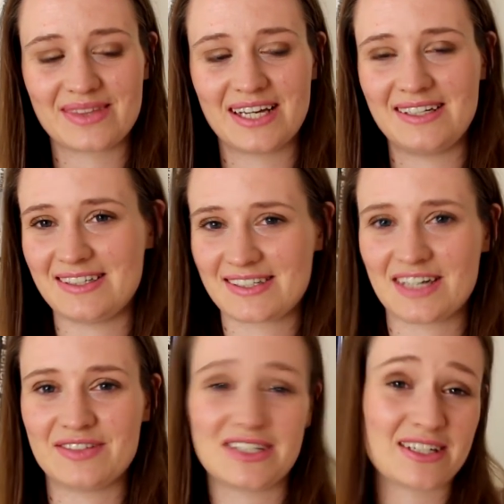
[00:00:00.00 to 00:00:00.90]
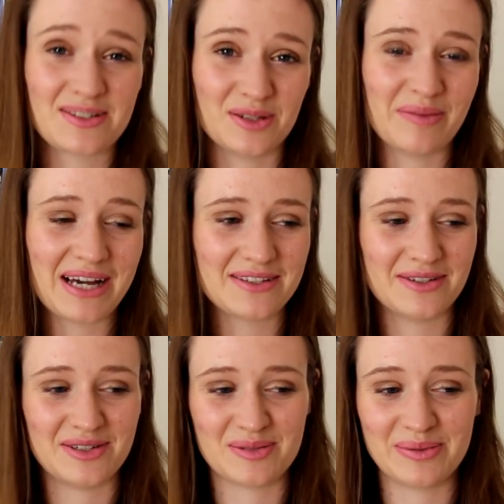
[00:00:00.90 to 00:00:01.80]
And he discovers, and it's on the back, so
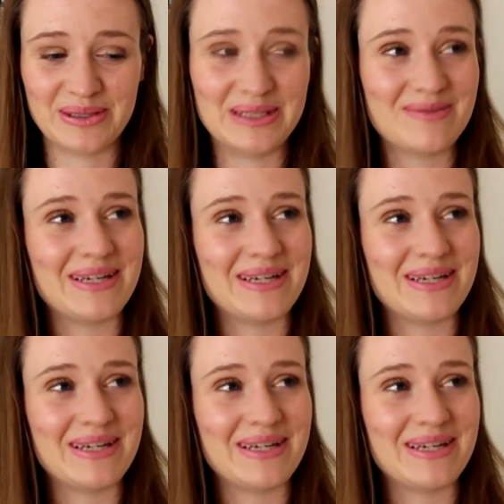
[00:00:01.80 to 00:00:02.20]
no spoilers,